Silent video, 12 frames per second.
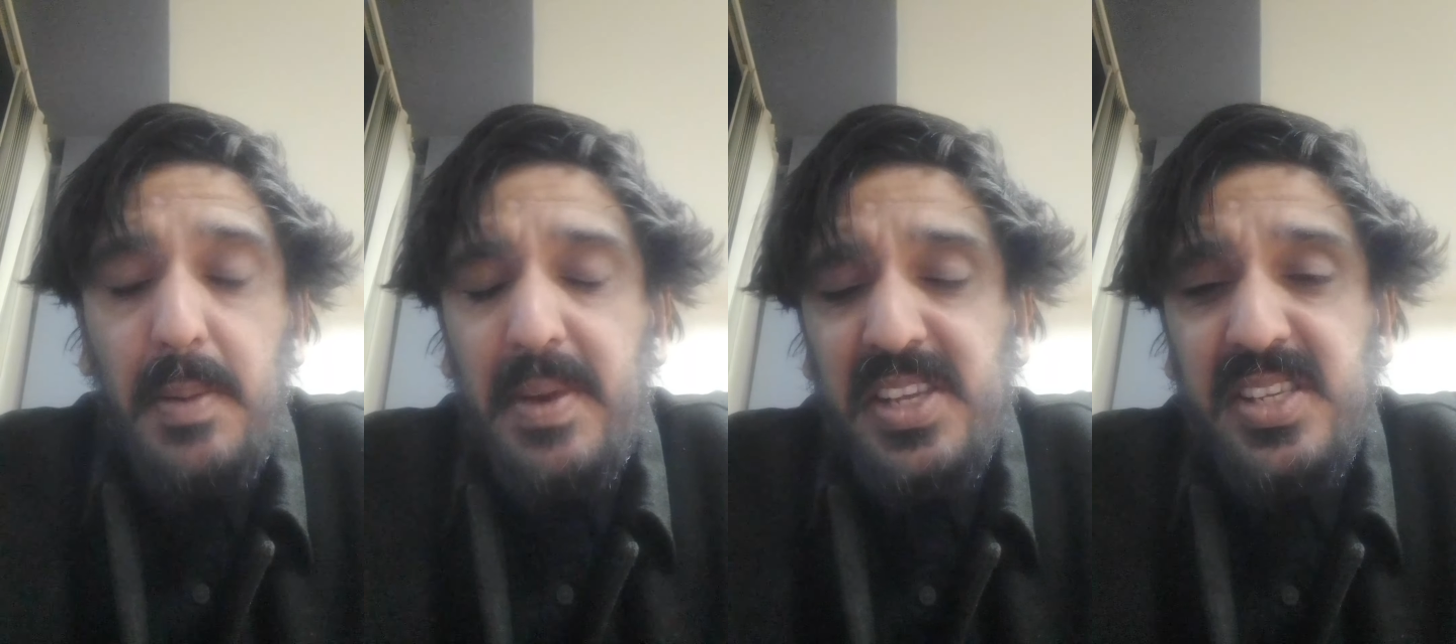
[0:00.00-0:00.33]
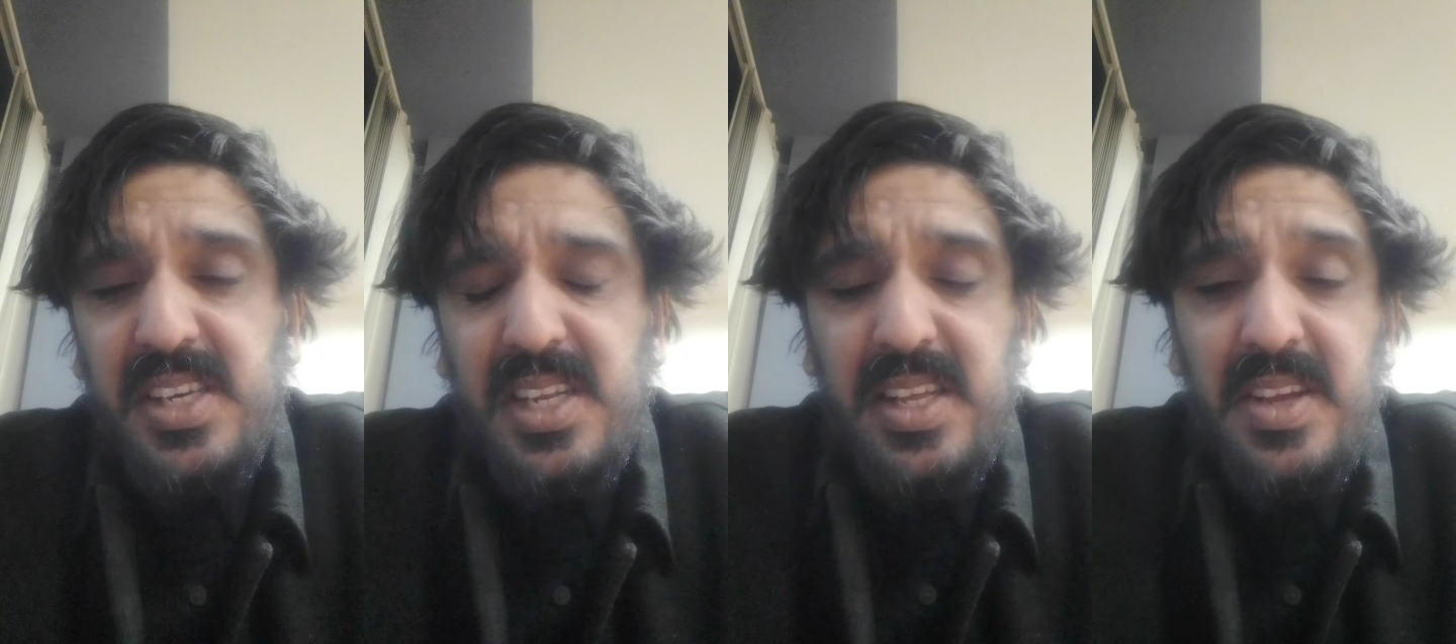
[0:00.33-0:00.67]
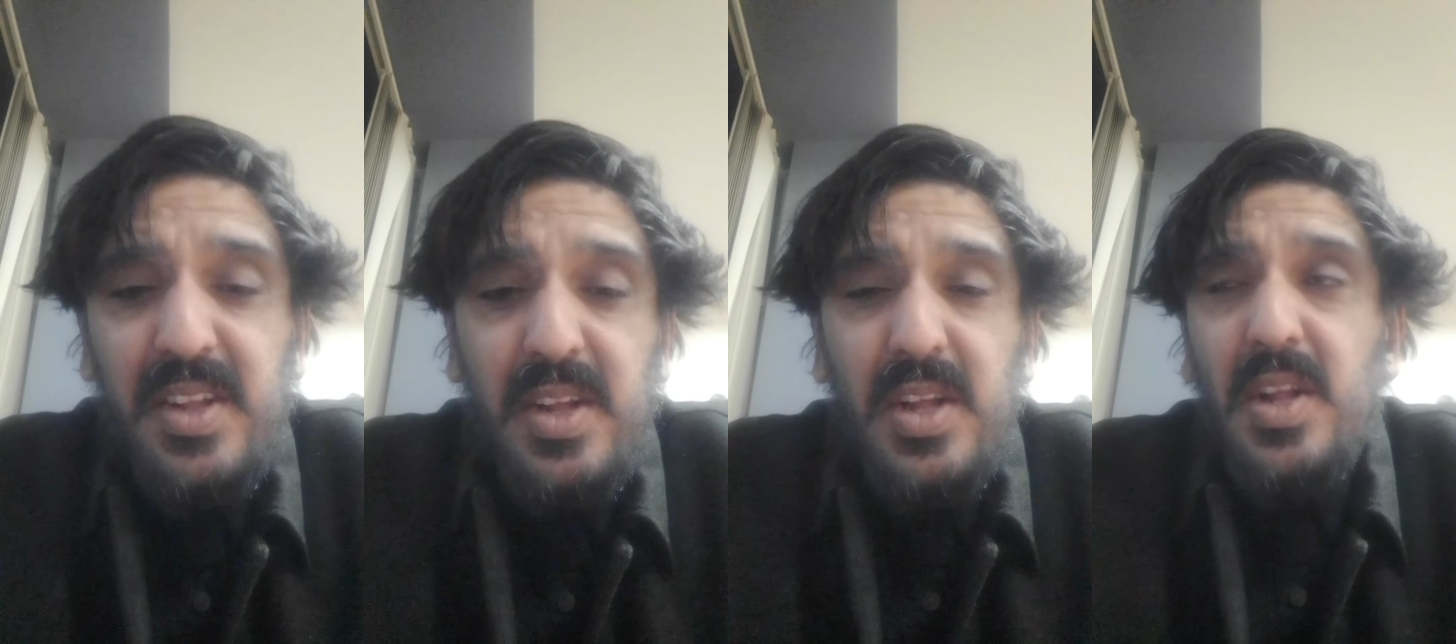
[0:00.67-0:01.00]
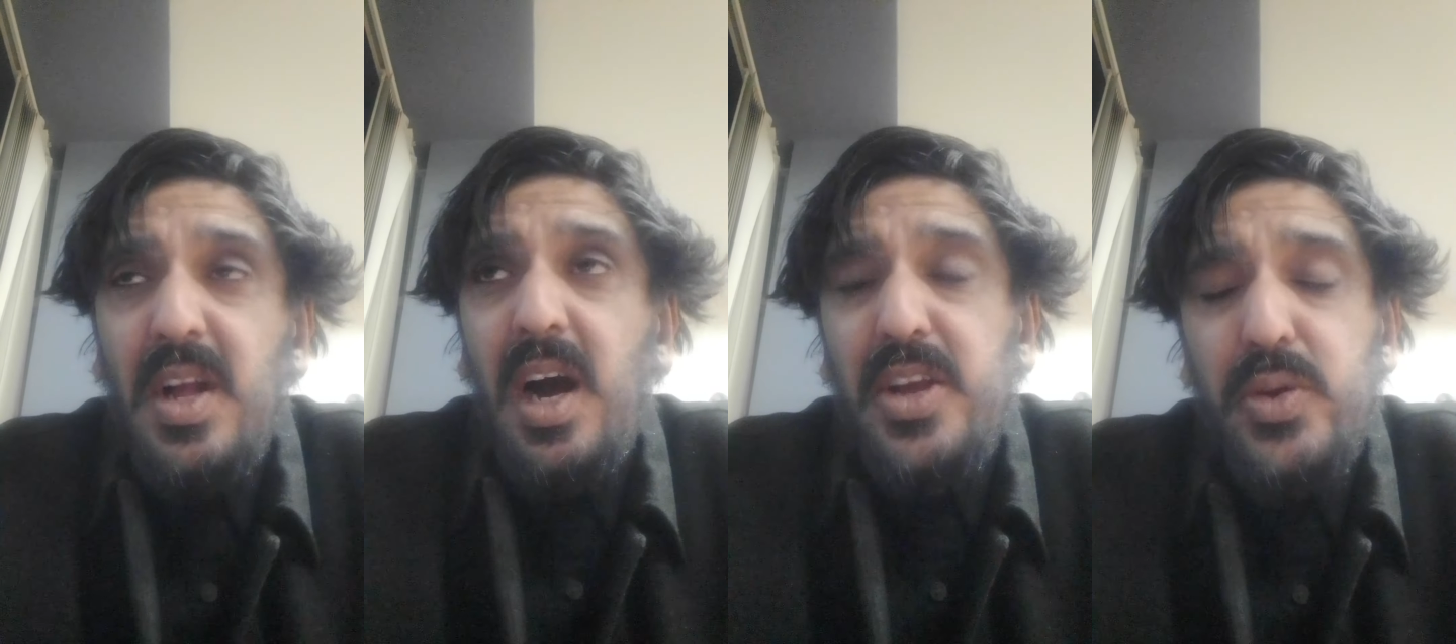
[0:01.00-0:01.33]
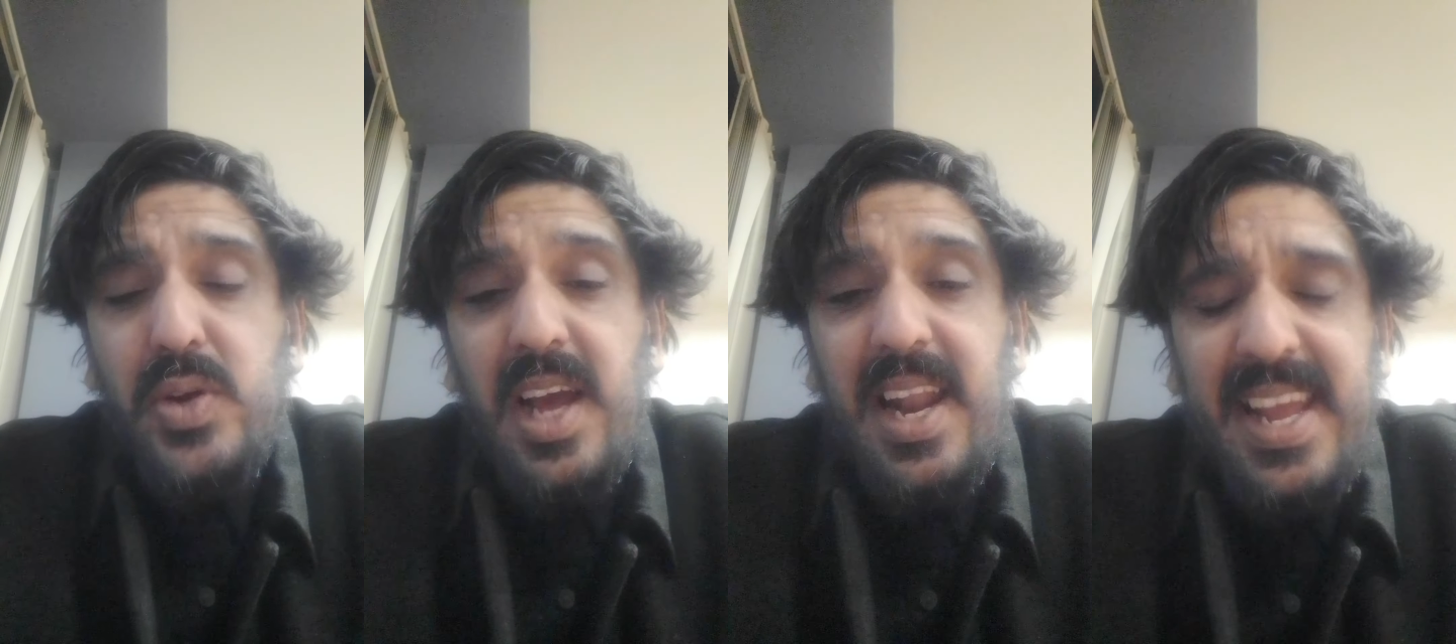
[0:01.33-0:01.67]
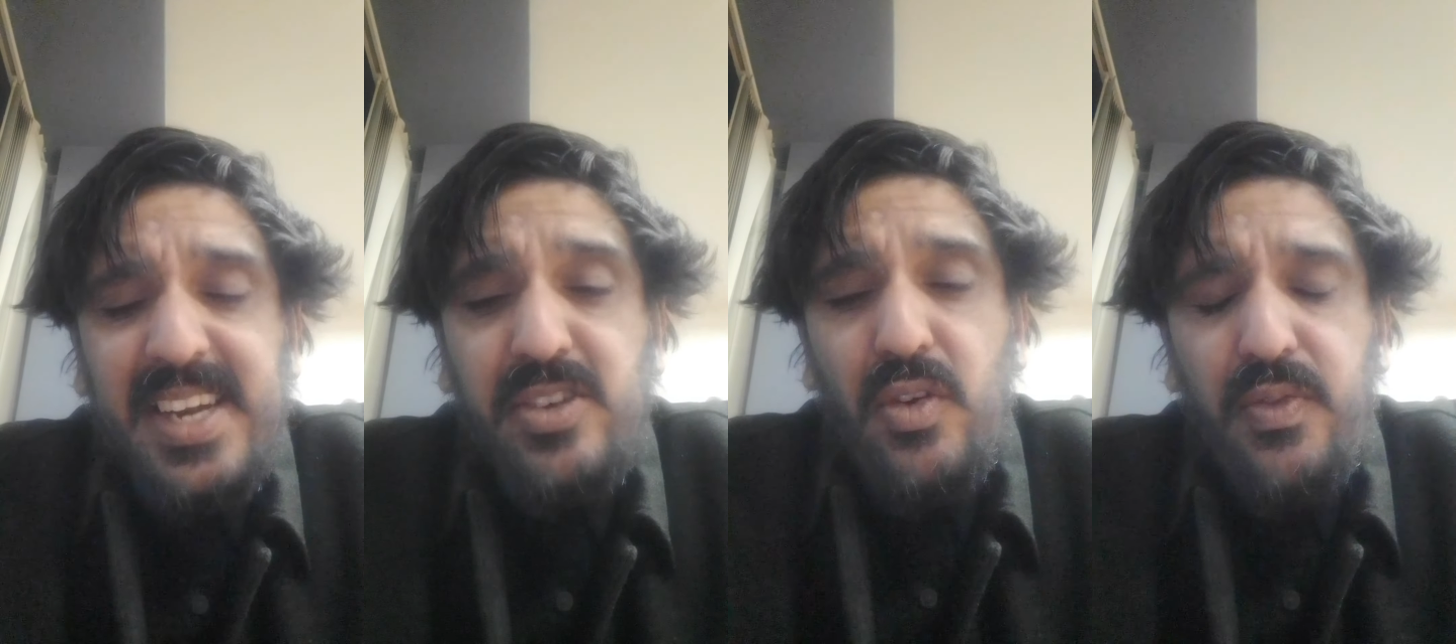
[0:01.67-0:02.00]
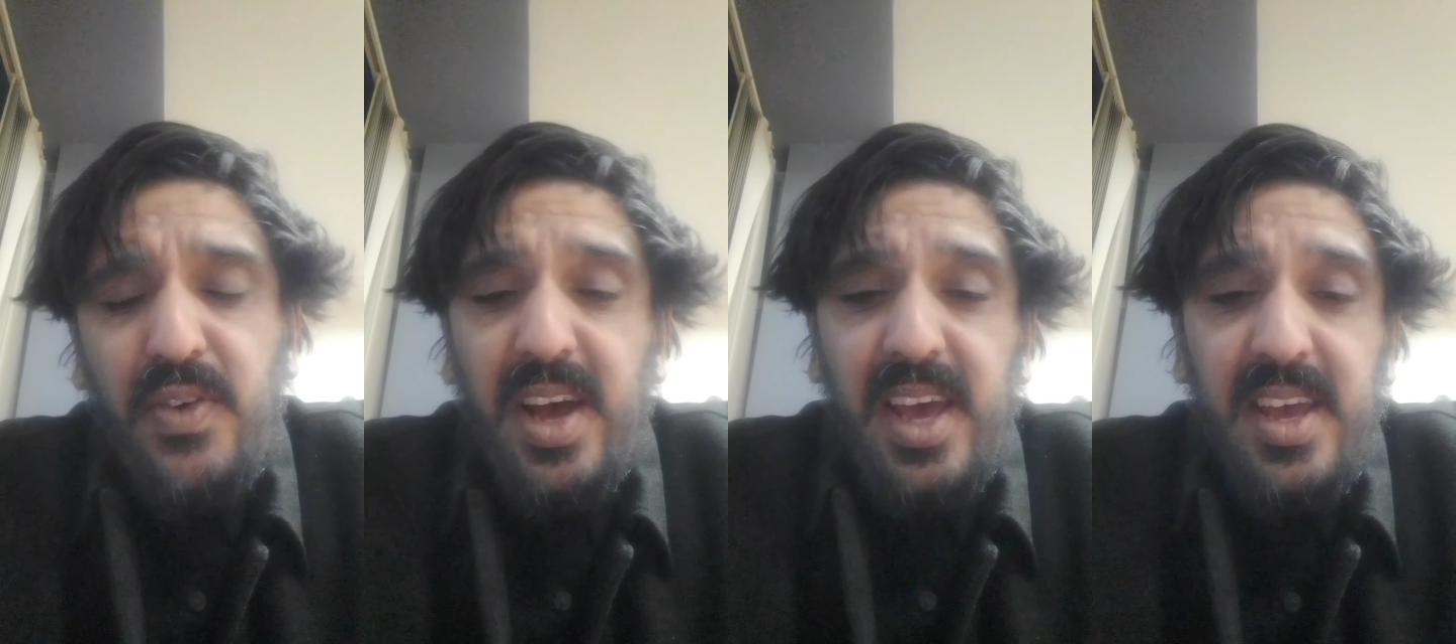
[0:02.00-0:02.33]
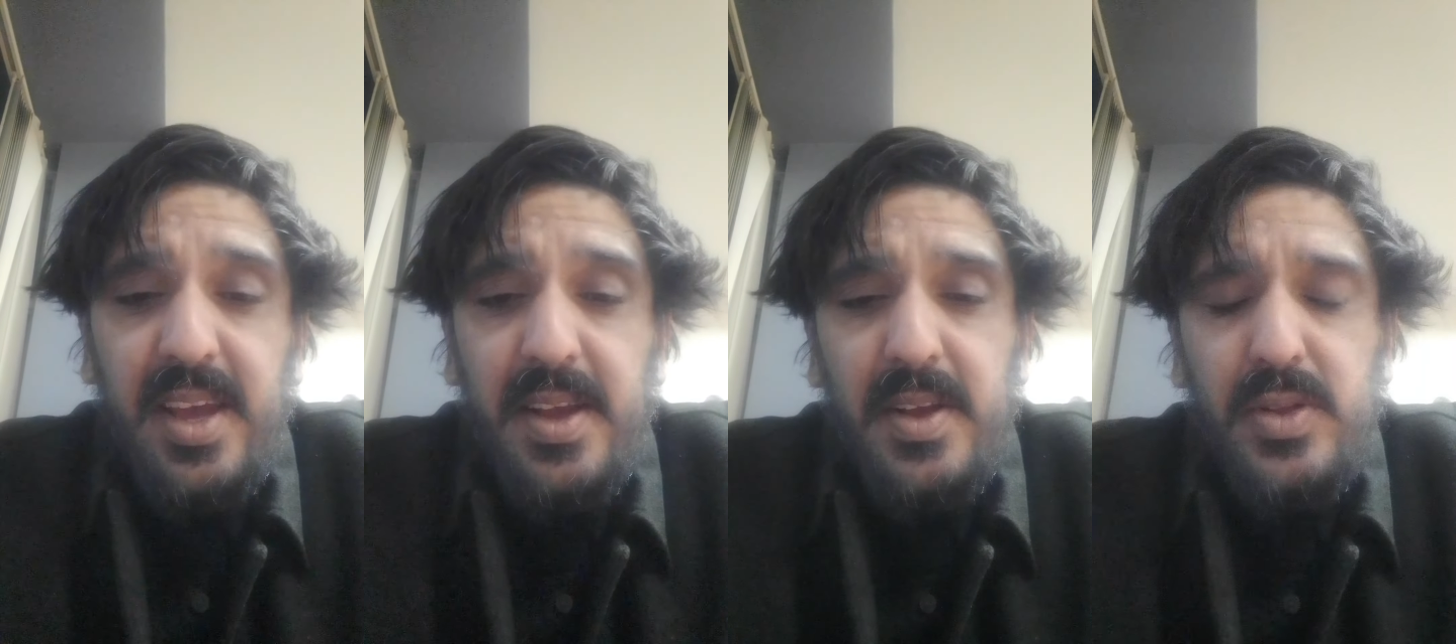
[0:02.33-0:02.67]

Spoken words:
But basically, you could electrify